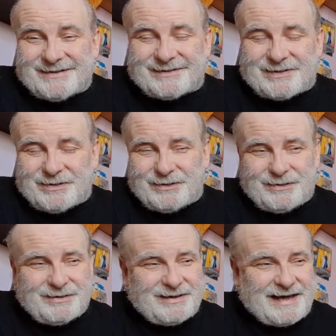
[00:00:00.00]

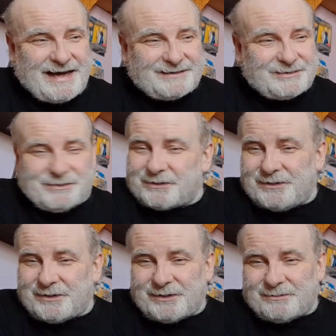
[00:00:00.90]
So I don't
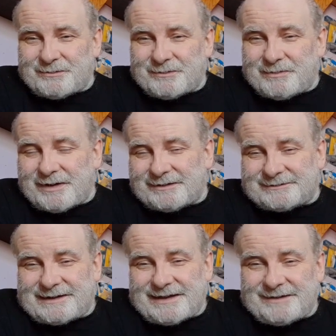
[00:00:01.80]
know.
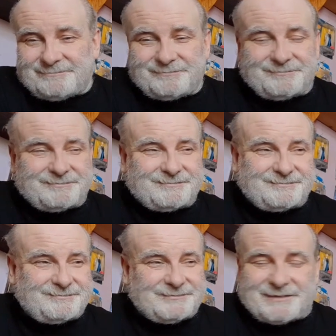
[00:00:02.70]
But
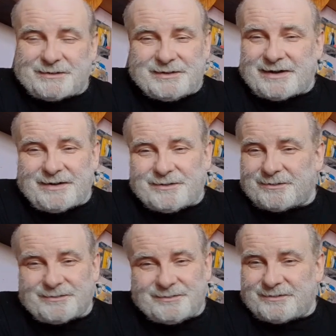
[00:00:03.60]
there were
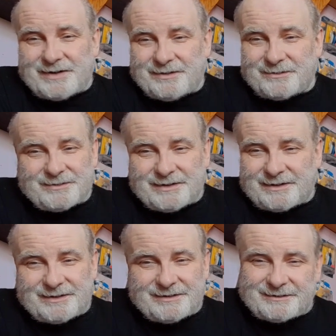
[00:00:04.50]
no at
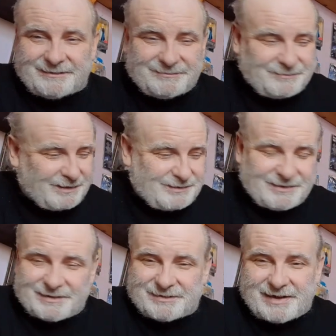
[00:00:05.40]
all, which
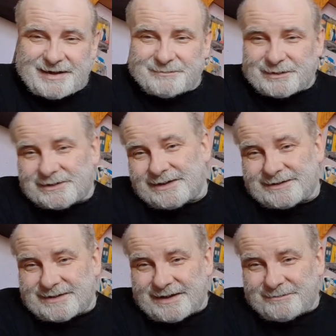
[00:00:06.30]
is a shame because
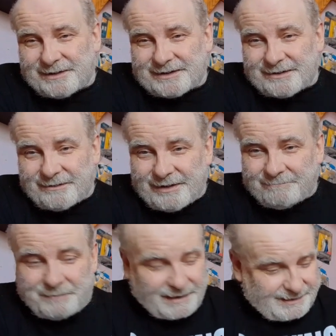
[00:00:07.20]
last time I didn't have.
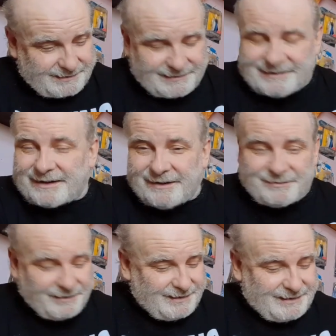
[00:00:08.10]
But, you
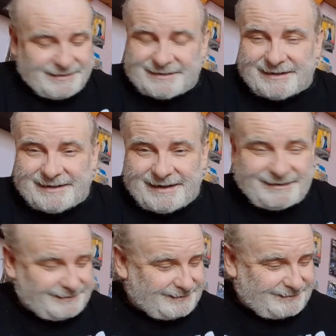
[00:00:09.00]
know,
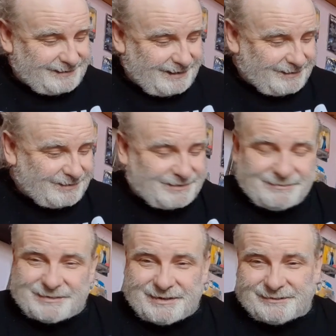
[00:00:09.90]
CEX, I got
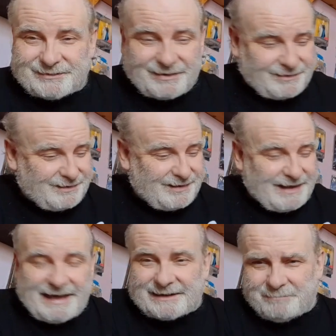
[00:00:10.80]
some stuff. So
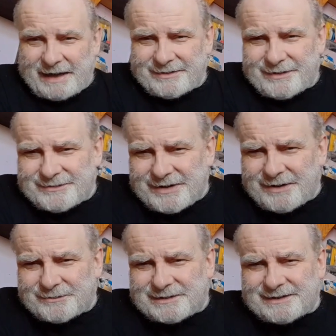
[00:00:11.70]
it's better than
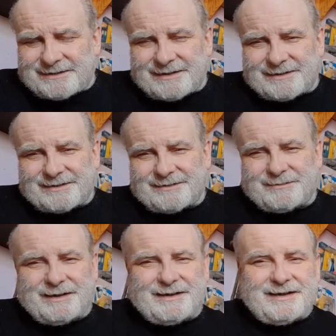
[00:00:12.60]
no, isn't it?
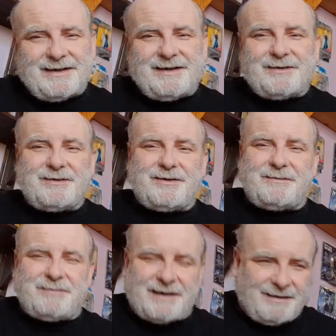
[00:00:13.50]
But,
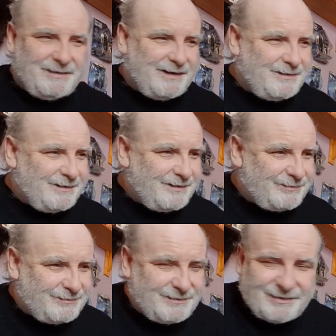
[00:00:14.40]
God, blimey,
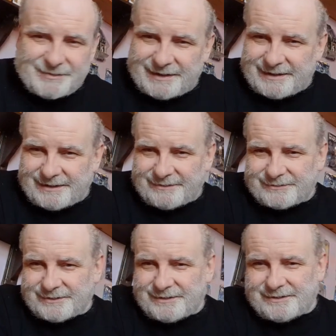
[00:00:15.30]
I've done in
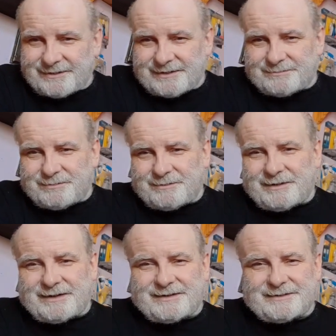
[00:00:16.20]
after all this.
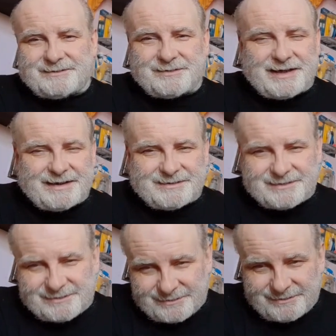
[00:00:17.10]
Blimey, it took
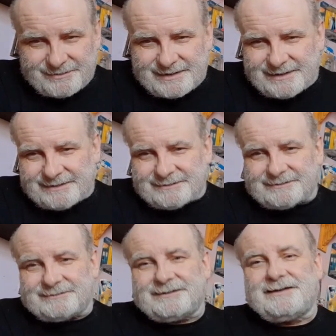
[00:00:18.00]
ages going around.
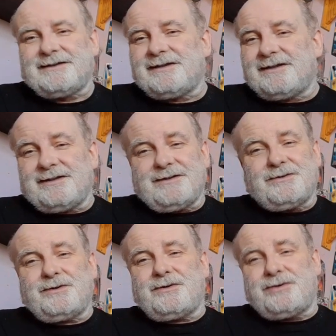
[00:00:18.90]
And,
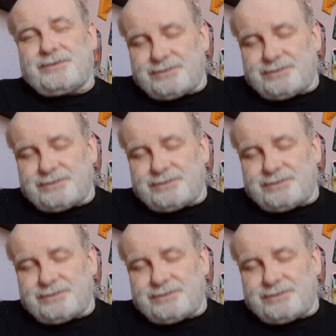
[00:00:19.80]
whew,